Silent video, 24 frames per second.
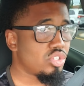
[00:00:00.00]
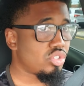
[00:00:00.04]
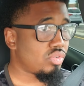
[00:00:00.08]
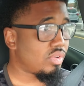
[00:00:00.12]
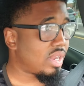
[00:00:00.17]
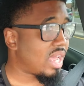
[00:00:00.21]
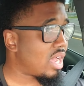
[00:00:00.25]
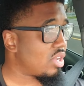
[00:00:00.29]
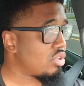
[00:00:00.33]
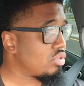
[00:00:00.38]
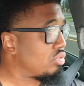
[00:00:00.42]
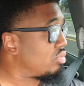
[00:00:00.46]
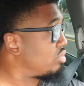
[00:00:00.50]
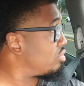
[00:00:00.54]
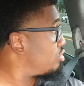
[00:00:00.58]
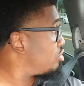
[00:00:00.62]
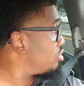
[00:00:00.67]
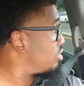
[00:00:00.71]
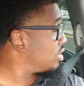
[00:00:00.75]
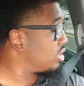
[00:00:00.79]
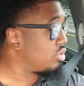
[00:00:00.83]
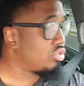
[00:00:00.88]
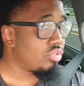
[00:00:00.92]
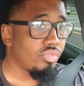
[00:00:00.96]
So now you,
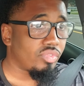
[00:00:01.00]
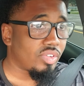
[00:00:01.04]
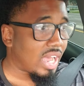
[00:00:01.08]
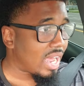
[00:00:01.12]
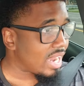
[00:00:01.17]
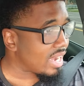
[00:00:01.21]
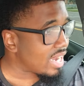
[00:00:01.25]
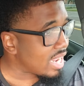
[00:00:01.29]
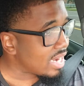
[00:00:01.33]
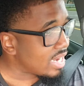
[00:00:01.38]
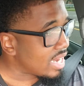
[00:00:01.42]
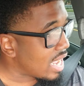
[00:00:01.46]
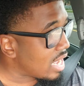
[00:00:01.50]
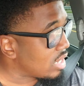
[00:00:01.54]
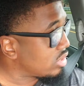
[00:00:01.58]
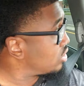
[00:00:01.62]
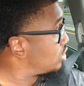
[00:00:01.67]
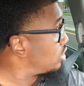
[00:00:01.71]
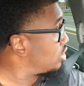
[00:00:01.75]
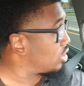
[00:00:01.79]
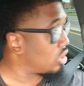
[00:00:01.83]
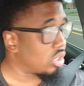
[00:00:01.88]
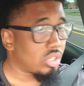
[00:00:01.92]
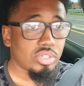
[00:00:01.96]
you you've gotten that down
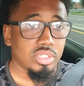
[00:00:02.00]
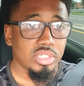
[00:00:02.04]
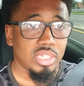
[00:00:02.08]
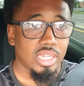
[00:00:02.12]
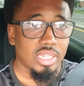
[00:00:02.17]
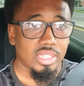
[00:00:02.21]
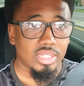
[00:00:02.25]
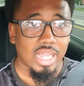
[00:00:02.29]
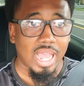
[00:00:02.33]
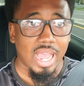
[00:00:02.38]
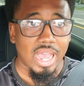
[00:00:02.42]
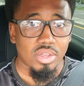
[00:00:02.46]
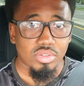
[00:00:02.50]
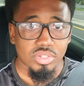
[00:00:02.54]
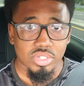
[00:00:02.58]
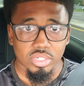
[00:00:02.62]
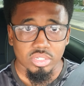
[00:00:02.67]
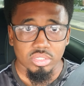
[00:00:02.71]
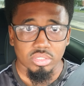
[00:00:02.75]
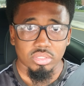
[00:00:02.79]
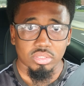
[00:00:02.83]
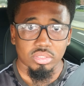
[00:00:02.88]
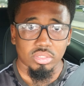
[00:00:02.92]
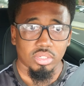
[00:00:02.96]
to
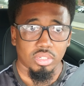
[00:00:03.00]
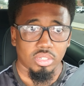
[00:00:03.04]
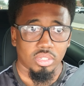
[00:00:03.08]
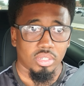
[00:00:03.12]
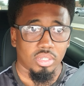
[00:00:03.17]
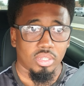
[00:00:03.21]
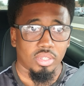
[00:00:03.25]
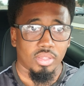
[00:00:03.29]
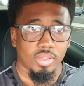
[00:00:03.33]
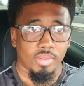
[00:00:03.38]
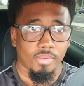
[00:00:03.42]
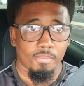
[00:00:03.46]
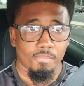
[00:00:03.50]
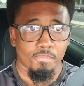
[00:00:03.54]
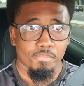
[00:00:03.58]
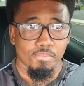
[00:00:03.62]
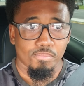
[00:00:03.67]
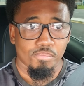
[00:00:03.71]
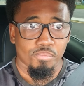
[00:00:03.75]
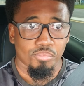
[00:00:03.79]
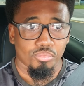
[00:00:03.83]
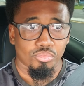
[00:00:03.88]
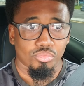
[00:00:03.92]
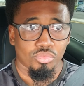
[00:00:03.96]
13,000
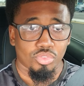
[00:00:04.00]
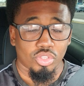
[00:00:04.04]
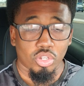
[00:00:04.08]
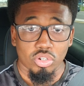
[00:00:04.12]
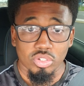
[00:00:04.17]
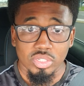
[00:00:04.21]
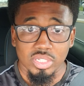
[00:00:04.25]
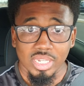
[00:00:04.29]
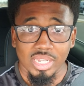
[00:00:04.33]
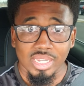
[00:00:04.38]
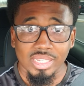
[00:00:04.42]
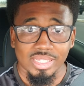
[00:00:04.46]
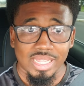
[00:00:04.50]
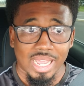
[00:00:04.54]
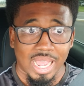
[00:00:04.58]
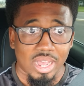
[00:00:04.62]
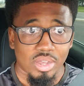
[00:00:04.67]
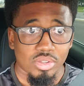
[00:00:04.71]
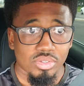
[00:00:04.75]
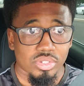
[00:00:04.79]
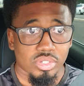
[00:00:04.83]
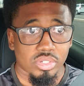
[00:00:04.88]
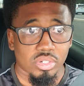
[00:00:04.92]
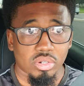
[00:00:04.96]

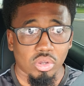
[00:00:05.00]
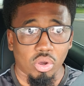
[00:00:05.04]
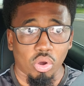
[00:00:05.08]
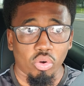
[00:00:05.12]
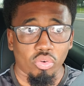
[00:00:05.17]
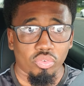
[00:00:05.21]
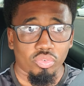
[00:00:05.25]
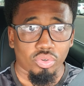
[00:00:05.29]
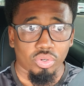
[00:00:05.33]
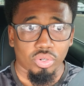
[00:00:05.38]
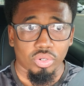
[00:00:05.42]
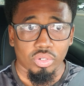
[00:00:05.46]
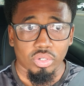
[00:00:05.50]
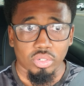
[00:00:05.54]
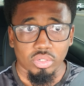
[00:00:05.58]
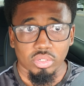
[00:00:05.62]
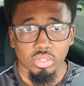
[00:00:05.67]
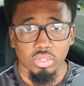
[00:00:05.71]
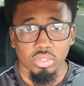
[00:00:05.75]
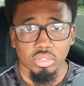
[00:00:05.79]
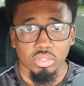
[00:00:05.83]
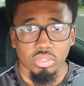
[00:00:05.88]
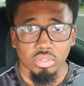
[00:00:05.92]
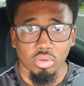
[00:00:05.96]
13,000 over
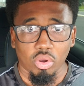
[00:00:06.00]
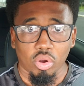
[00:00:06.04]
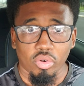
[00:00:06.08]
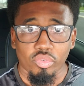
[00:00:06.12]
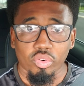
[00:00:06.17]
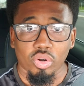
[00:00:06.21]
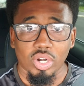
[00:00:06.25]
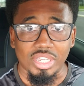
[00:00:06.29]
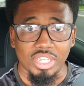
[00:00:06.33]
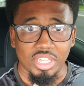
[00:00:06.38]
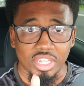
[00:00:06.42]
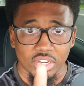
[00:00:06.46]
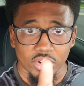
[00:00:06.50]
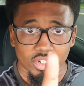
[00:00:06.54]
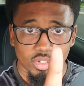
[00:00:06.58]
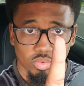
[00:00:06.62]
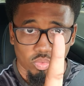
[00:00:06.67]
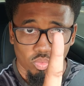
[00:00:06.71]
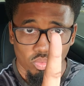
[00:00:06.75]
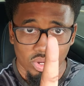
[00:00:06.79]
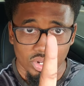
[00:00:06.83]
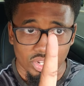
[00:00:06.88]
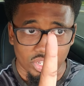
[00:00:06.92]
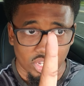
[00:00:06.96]
over a year,
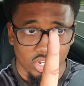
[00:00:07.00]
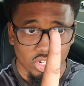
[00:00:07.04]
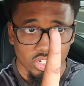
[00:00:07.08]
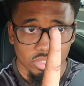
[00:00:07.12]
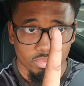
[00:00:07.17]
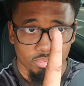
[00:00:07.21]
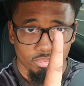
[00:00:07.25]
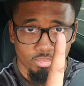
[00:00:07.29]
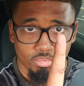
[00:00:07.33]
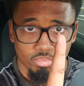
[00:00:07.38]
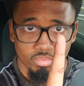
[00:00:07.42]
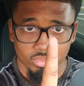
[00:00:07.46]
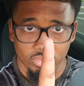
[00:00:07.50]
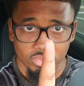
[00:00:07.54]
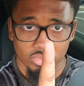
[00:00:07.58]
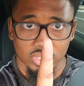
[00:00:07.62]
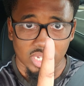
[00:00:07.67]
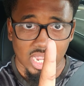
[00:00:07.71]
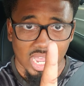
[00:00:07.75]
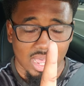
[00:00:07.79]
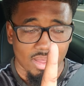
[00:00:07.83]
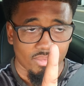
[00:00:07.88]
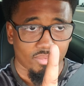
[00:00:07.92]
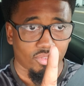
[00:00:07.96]
one year's
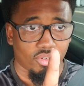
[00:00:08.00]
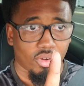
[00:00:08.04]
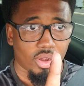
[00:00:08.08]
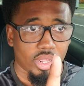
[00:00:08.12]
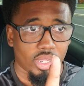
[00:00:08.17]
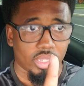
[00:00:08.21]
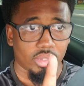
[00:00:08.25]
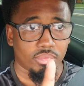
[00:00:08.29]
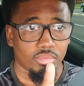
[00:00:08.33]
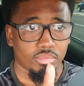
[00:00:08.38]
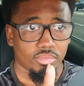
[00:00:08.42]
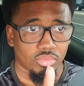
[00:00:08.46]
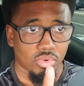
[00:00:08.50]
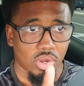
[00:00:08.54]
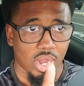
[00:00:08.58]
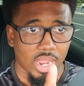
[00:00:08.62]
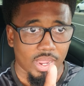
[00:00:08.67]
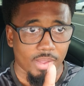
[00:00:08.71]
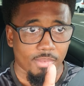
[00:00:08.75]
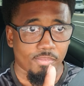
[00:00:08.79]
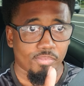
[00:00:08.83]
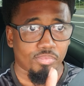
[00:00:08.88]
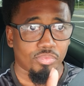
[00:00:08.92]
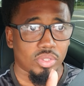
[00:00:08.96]
time frame,
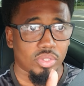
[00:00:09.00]
right?